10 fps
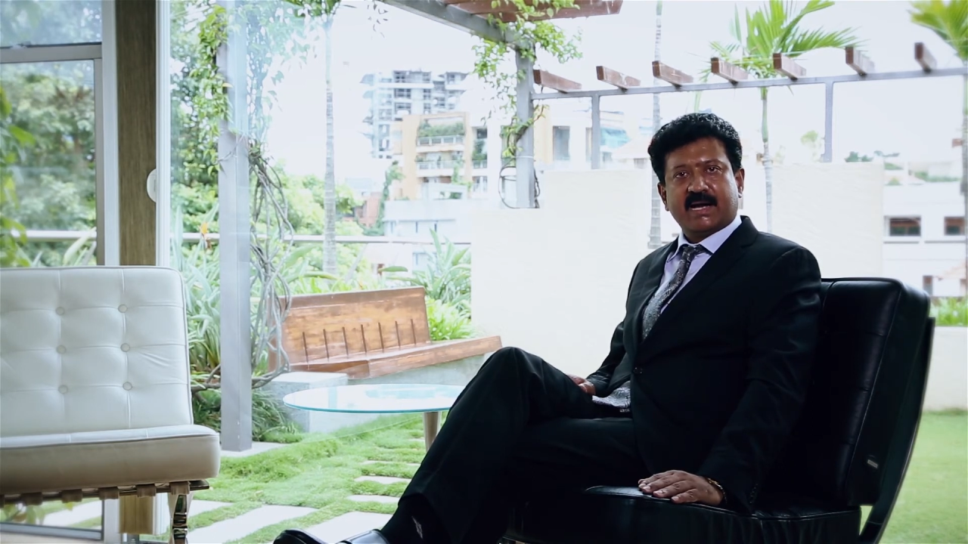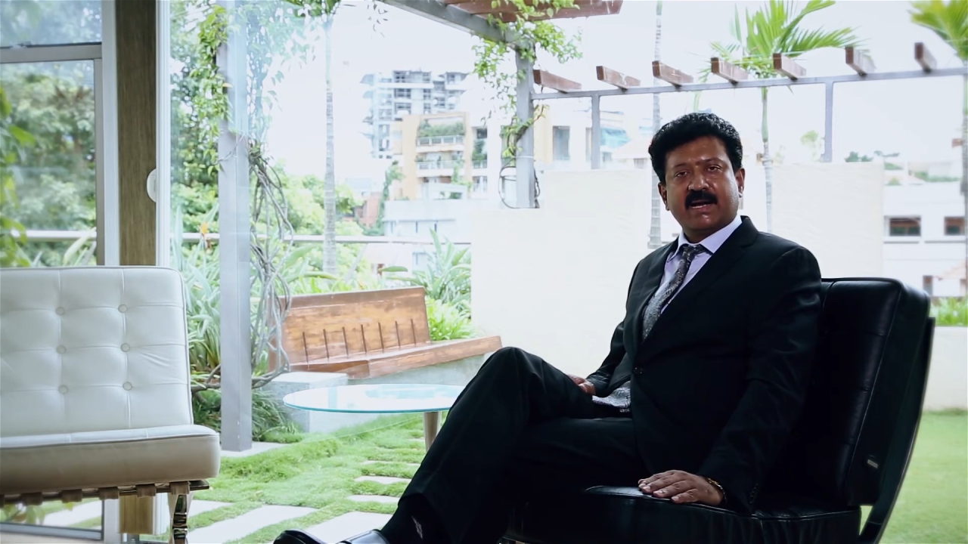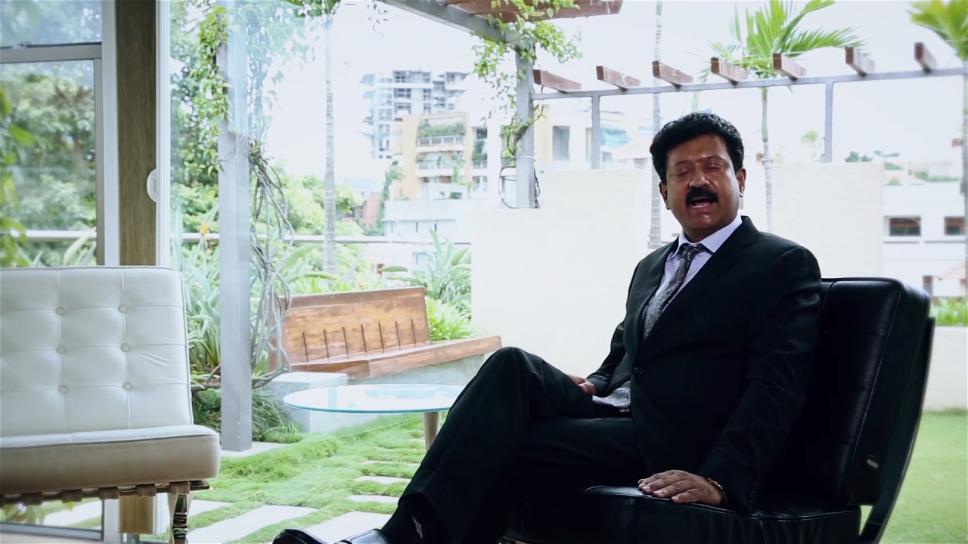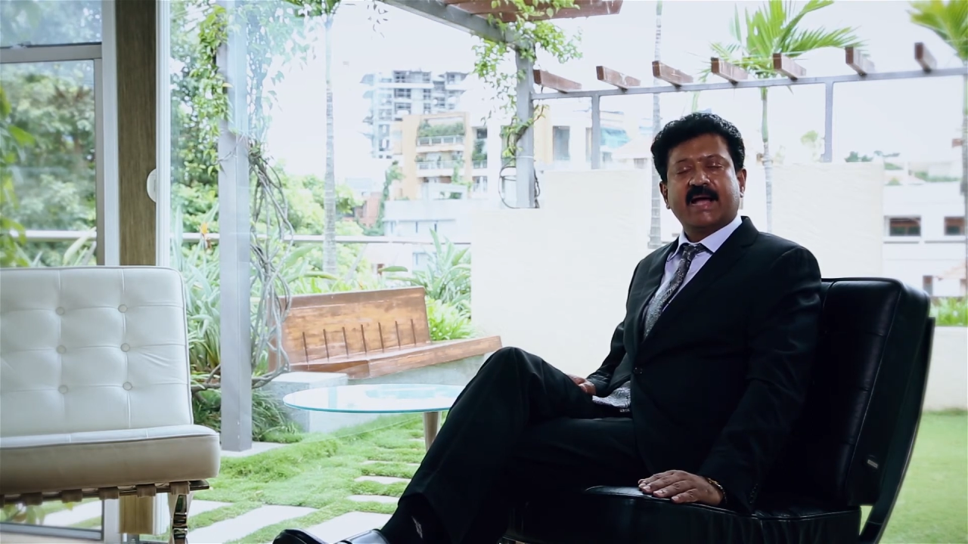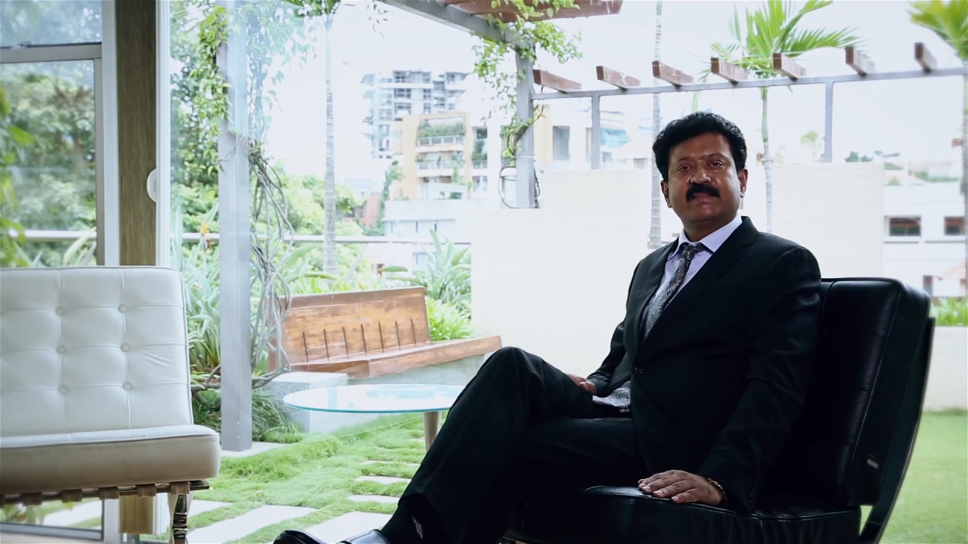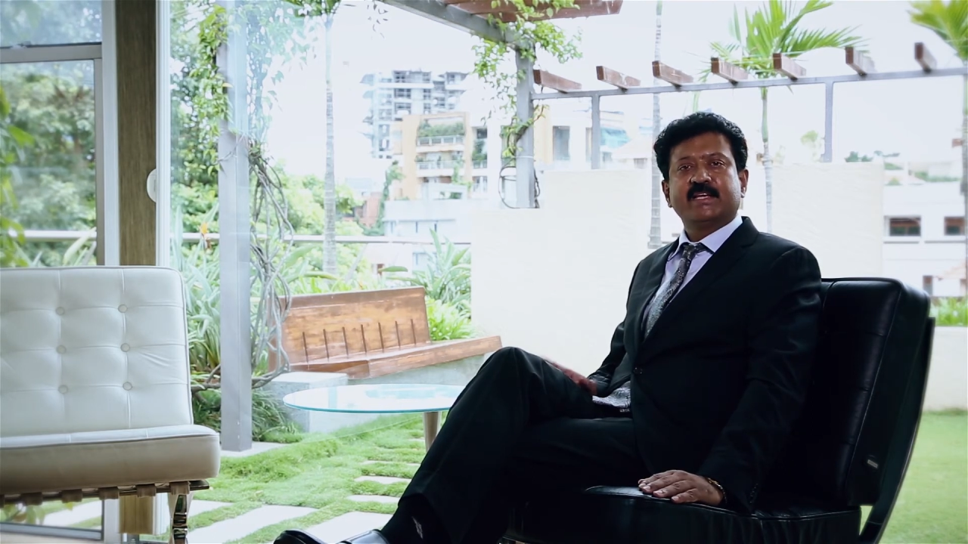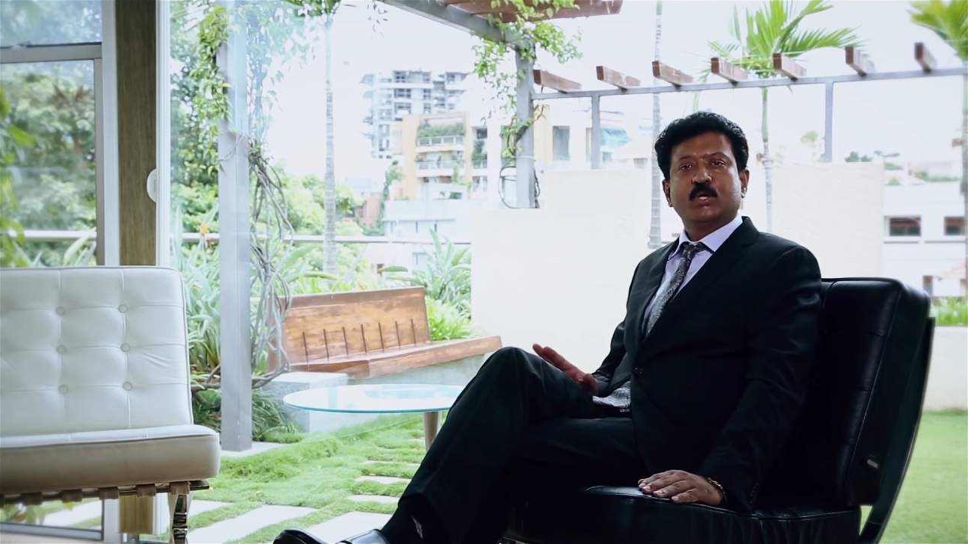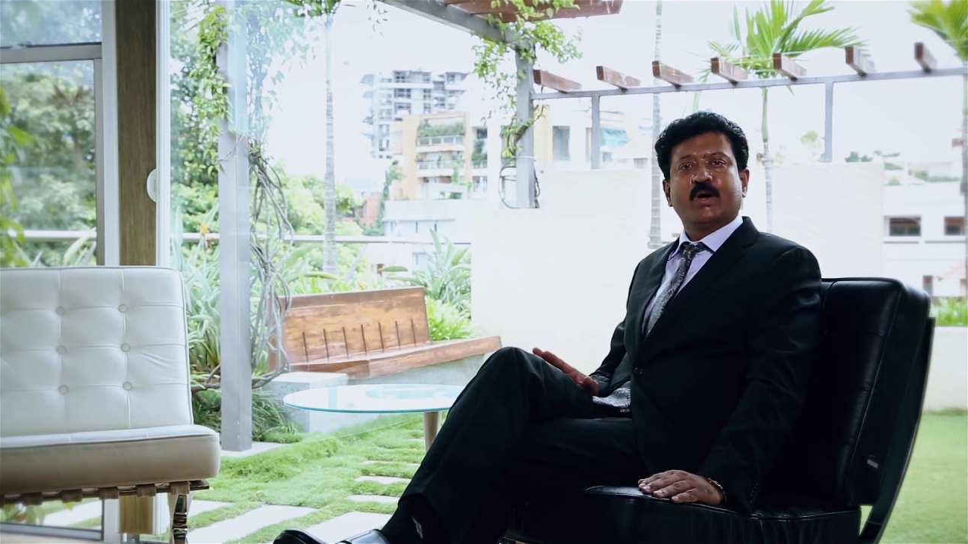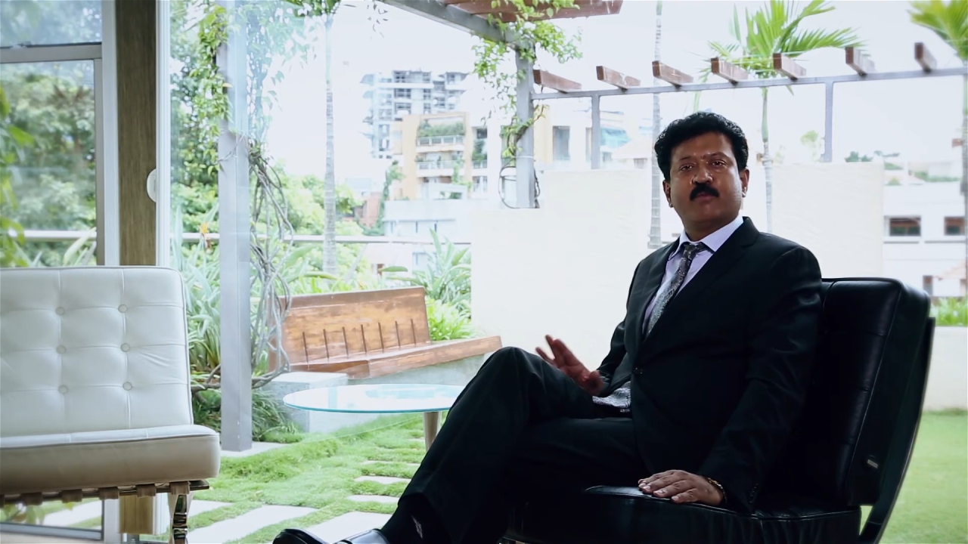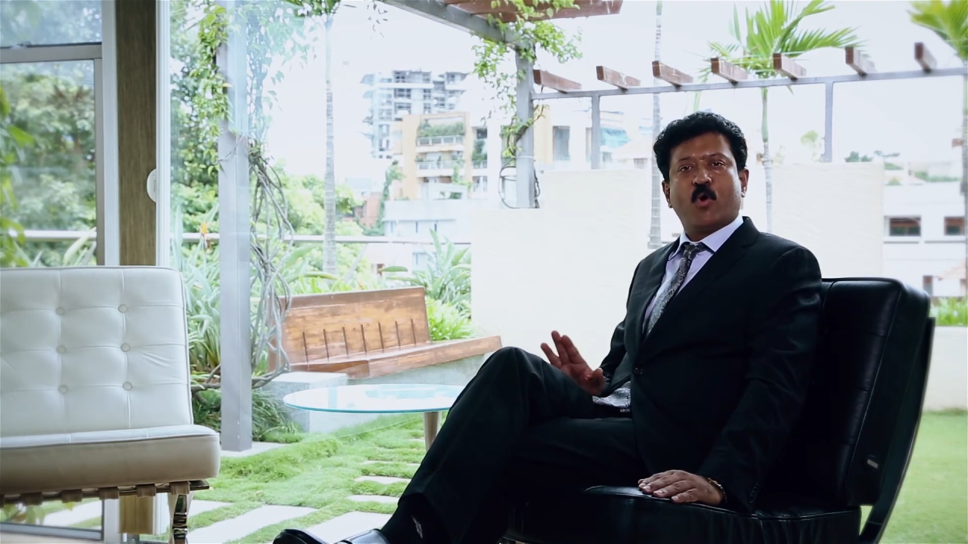And I
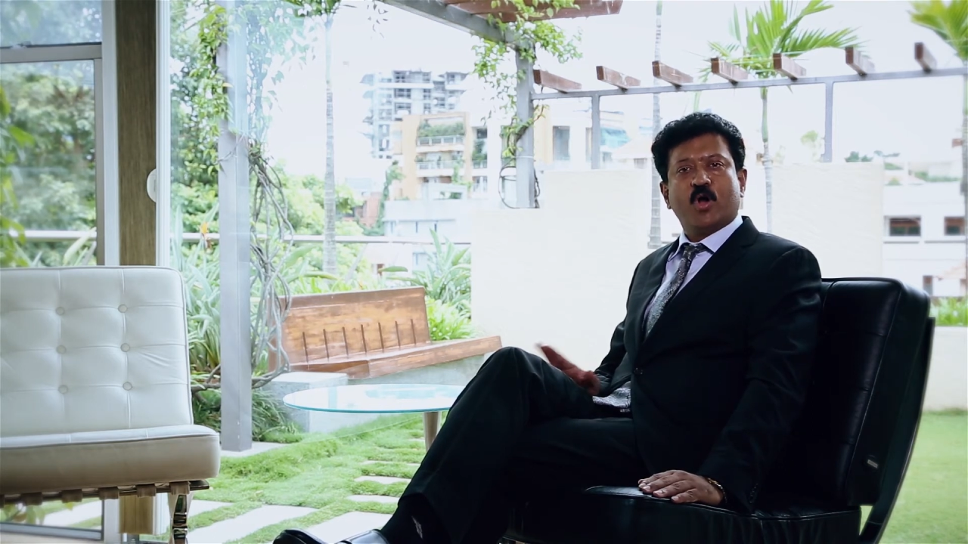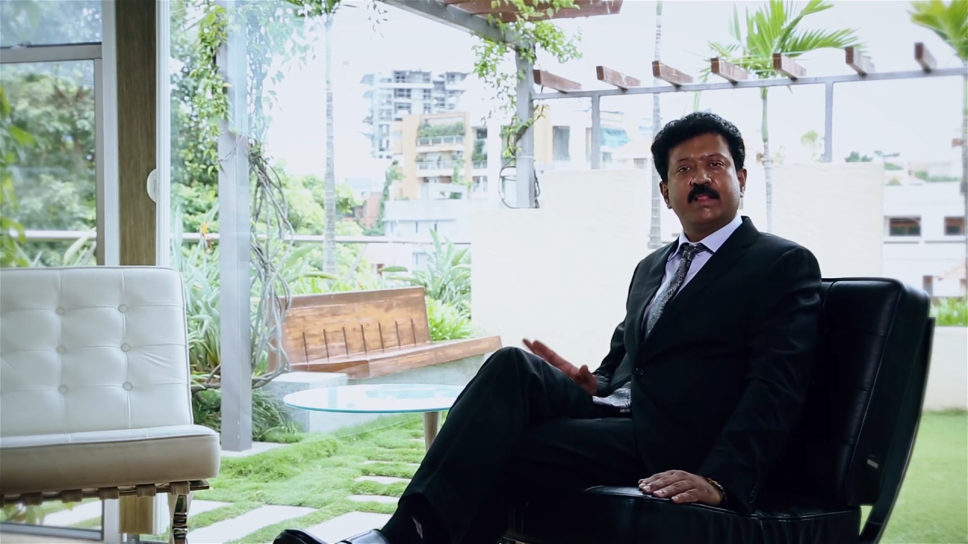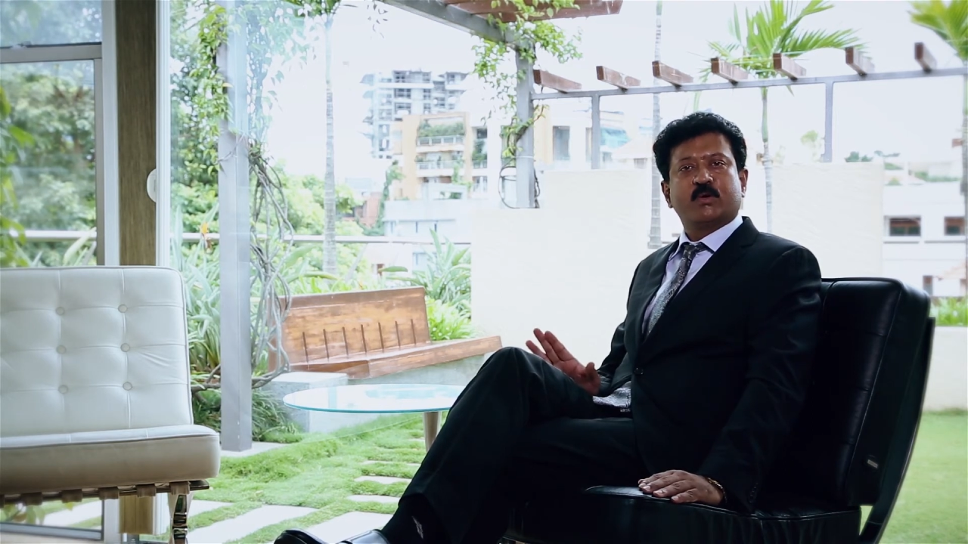think you have all